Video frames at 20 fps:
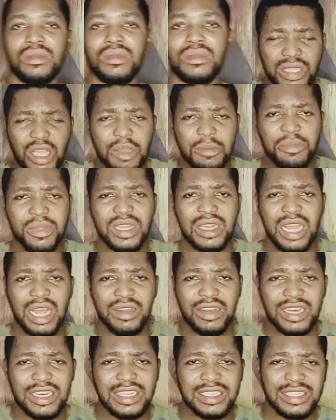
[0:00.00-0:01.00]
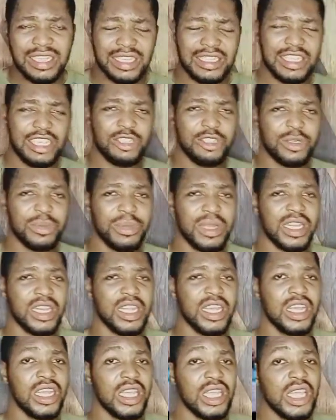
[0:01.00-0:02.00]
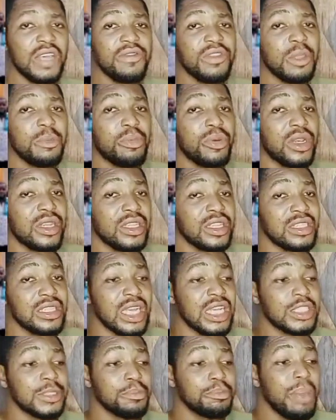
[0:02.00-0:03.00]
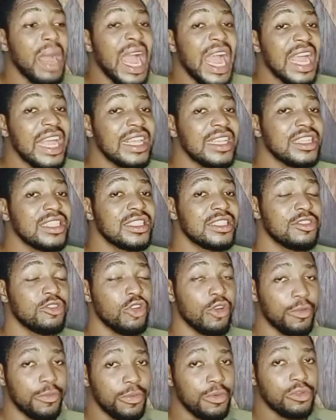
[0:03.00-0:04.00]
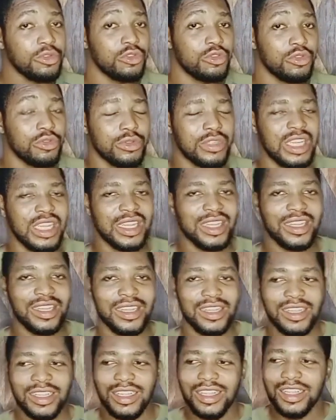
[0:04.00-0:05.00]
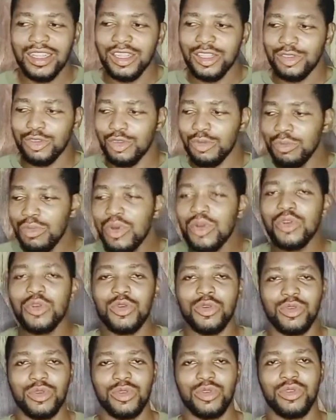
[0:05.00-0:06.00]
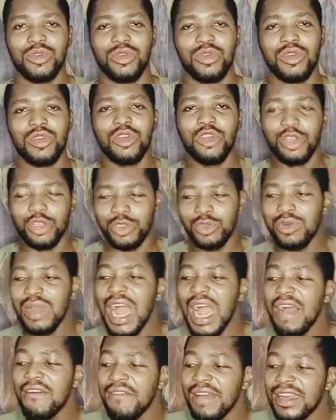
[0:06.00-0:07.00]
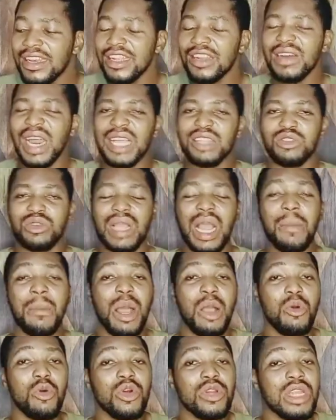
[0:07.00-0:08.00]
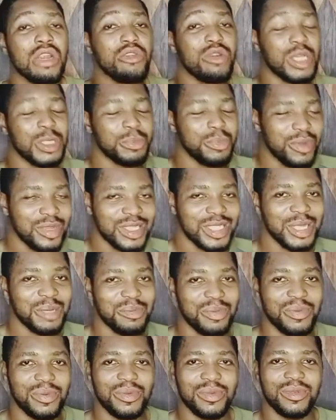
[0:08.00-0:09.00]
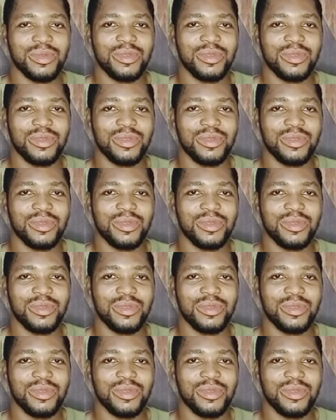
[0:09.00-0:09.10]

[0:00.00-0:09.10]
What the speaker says: Tell me now, ladies and gentlemen, if the politician buys your vote today, tomorrow, do you have any right to come and hold them responsible